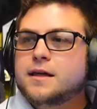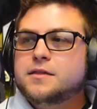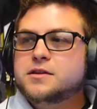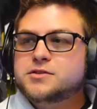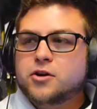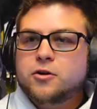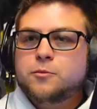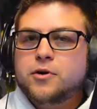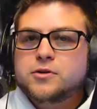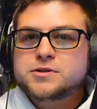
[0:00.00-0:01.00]
the
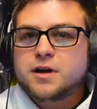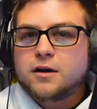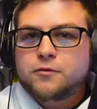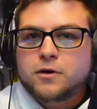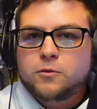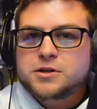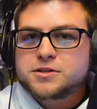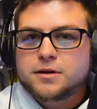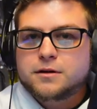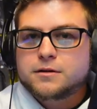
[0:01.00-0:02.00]
term pro software,
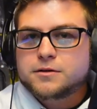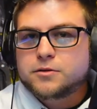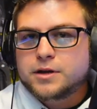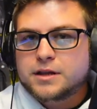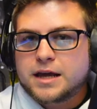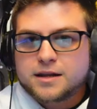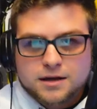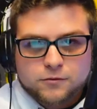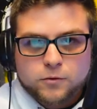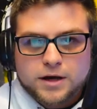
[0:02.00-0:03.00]
which they're doing that
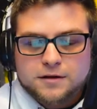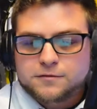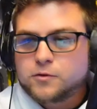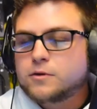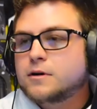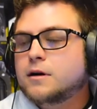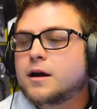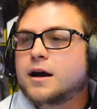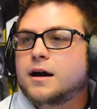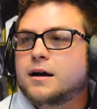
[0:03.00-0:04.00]
giveaway
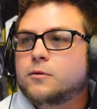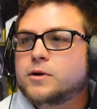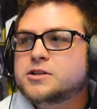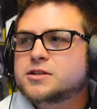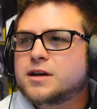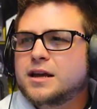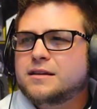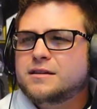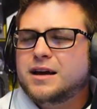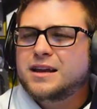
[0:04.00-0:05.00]
for, uh, which
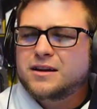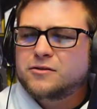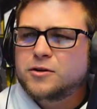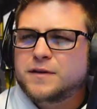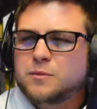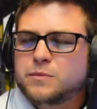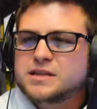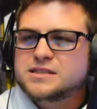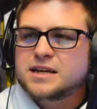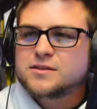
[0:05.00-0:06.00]
I, I don't know if I
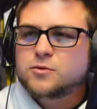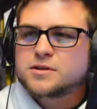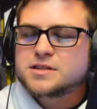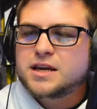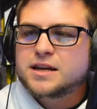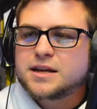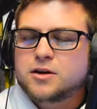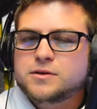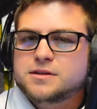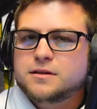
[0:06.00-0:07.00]
missed that towards the end. I
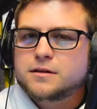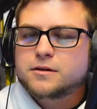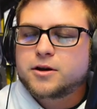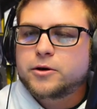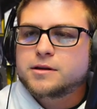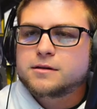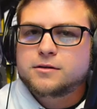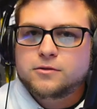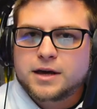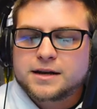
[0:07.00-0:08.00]
know it, they're going to
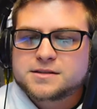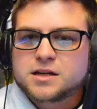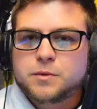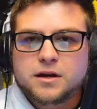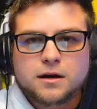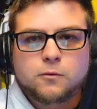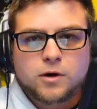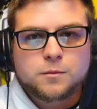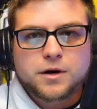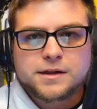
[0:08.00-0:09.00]
do that. It's going to be a
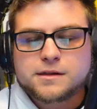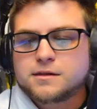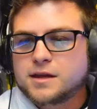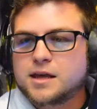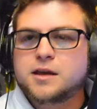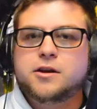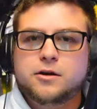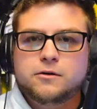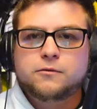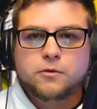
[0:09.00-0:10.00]
one month thing, you
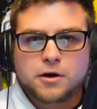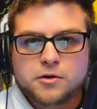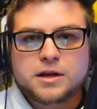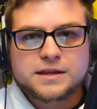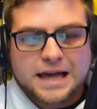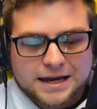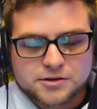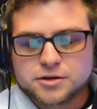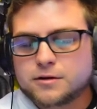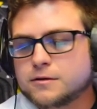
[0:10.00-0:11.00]
know, where you get to
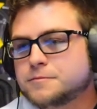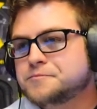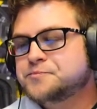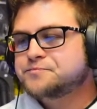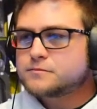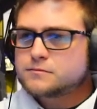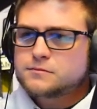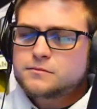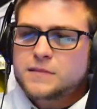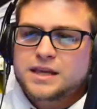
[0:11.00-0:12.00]
enter.
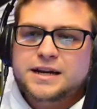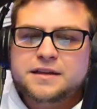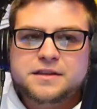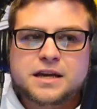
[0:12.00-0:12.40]
And I think